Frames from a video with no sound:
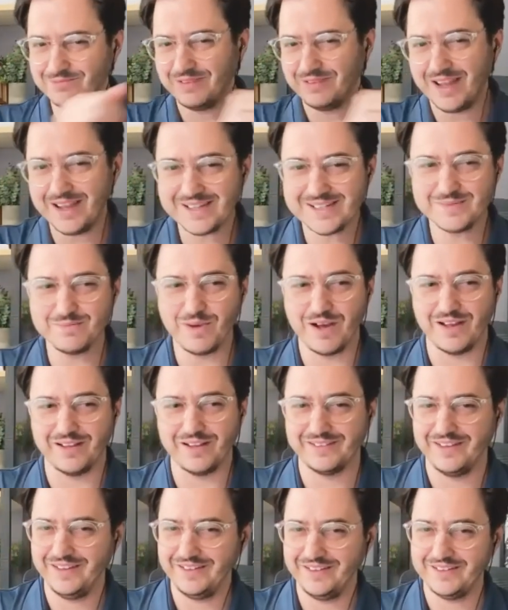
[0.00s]
last
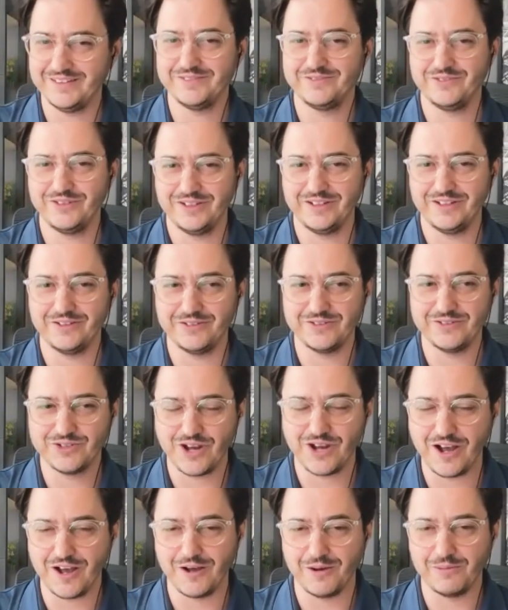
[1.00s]
month he did a really good
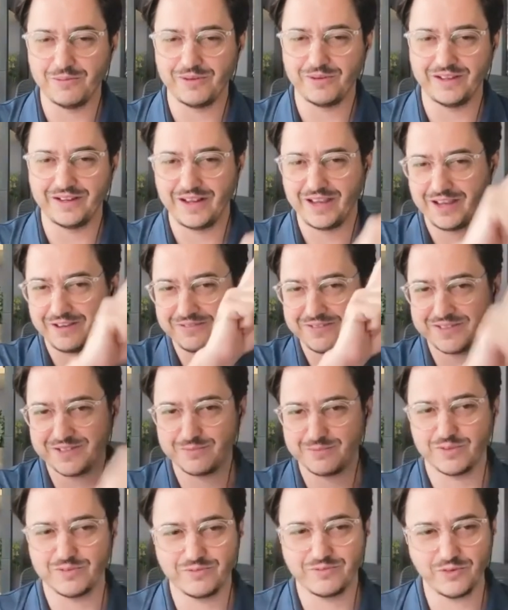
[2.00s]
job and i have his
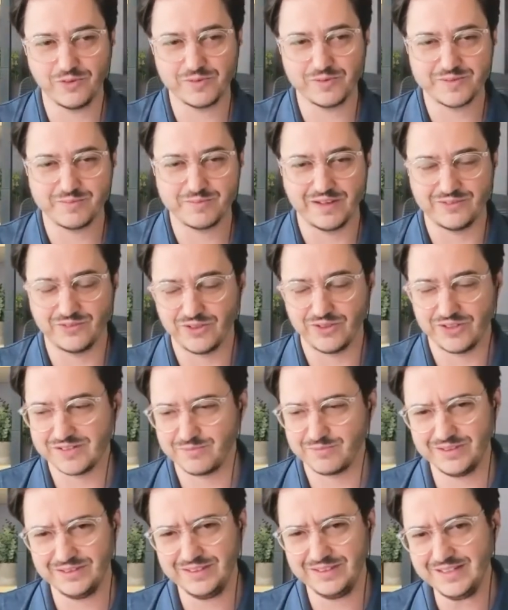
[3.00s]
performance metrics
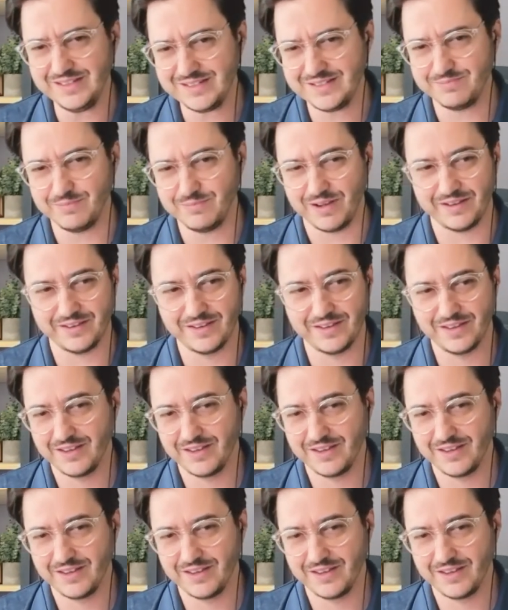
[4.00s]
but this month